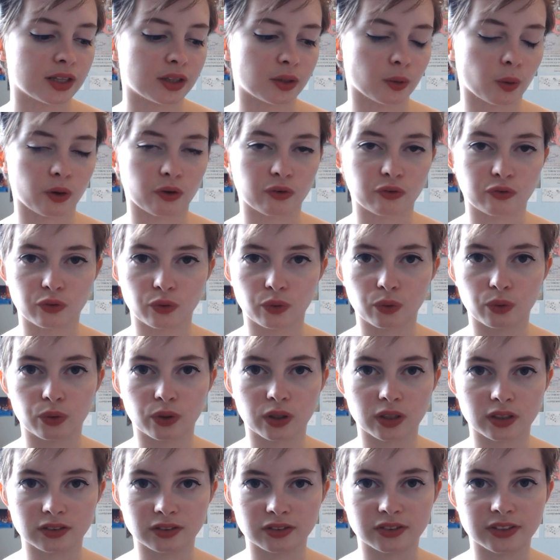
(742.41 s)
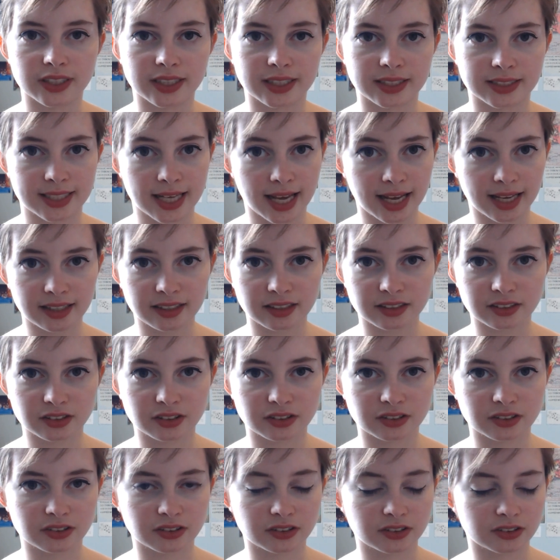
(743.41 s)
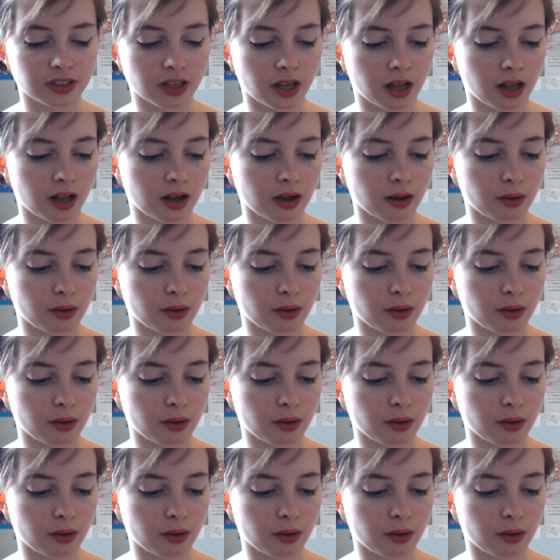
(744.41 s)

There were 4 unseen texts.